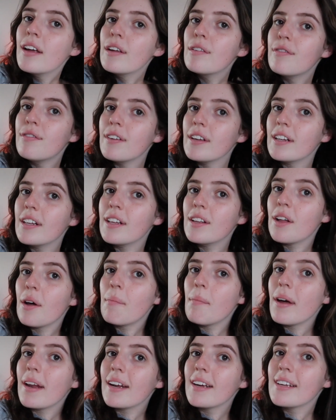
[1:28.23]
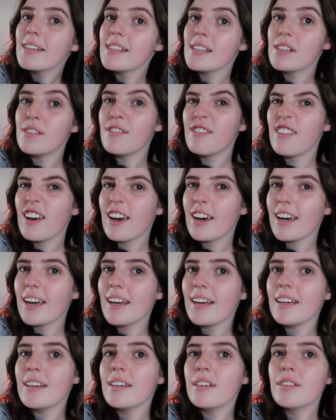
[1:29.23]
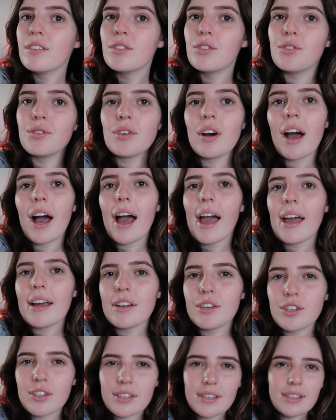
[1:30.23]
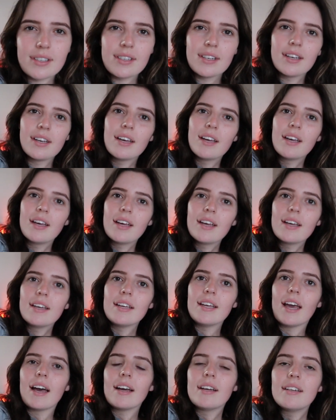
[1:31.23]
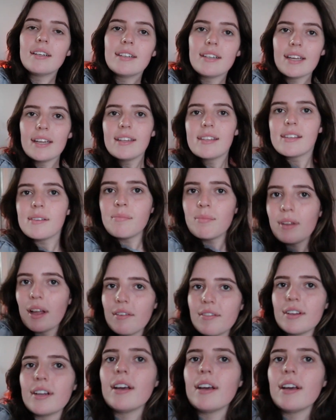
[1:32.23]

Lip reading: feel a lot better, because it's very dry and just, yeah, need some love.